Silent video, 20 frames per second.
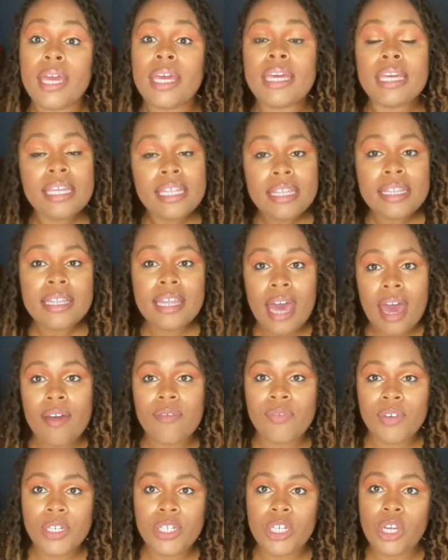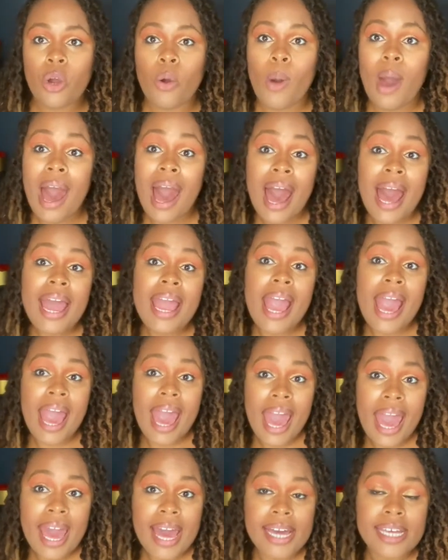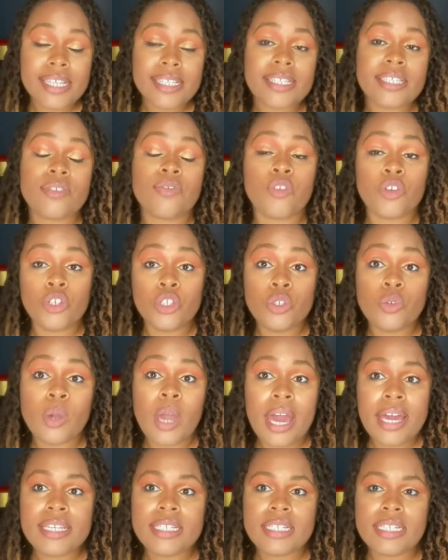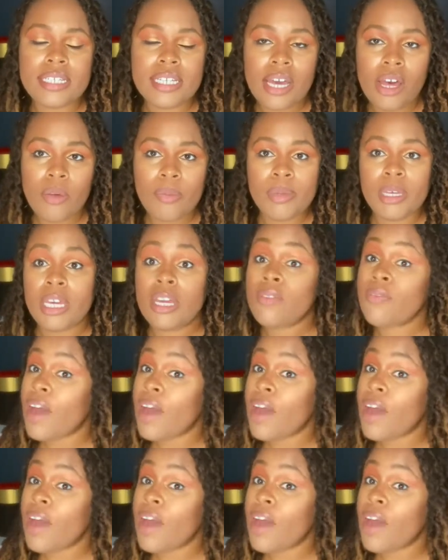in that video, I asked for you guys to tell me if